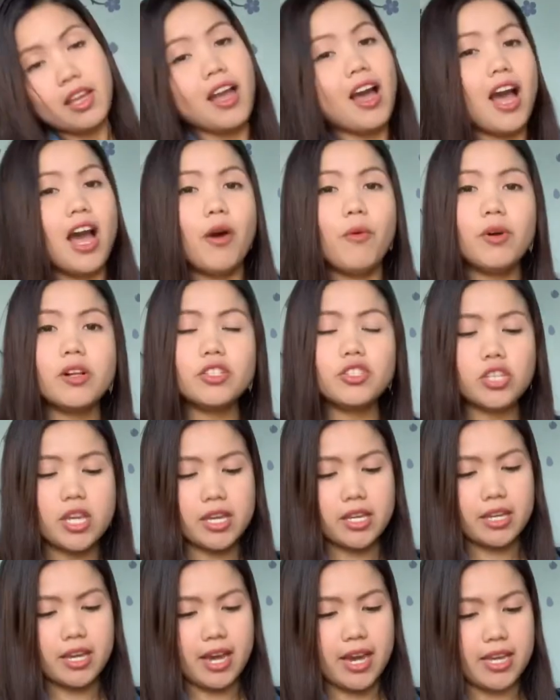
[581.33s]
I will check,
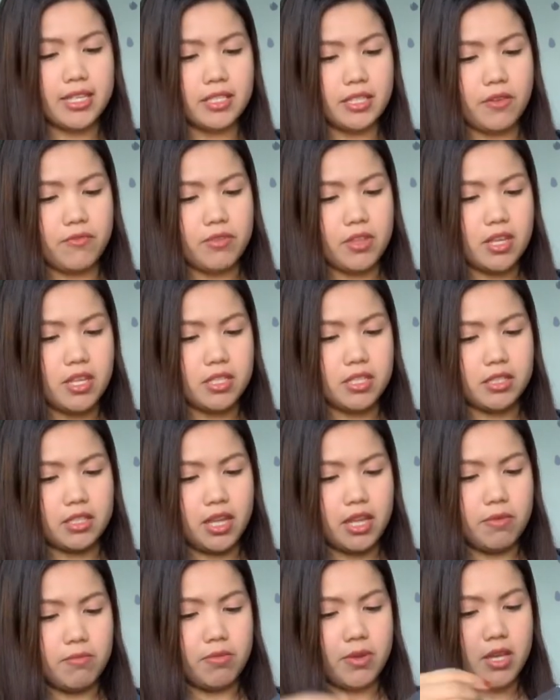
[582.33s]
guys, if this
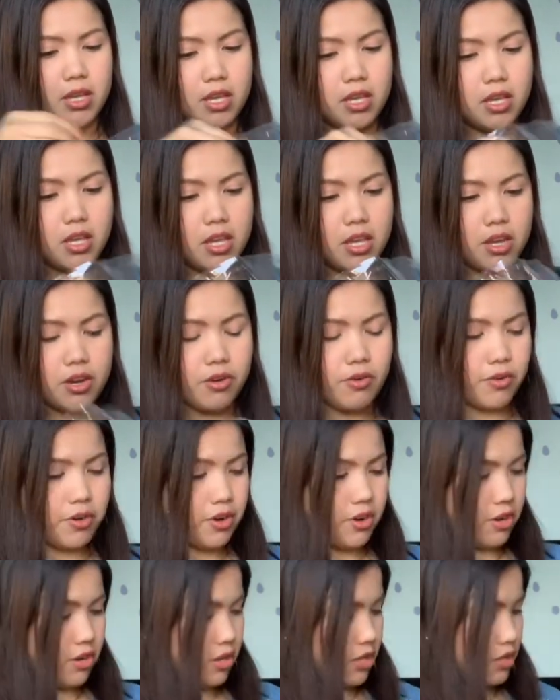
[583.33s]
can be here or not.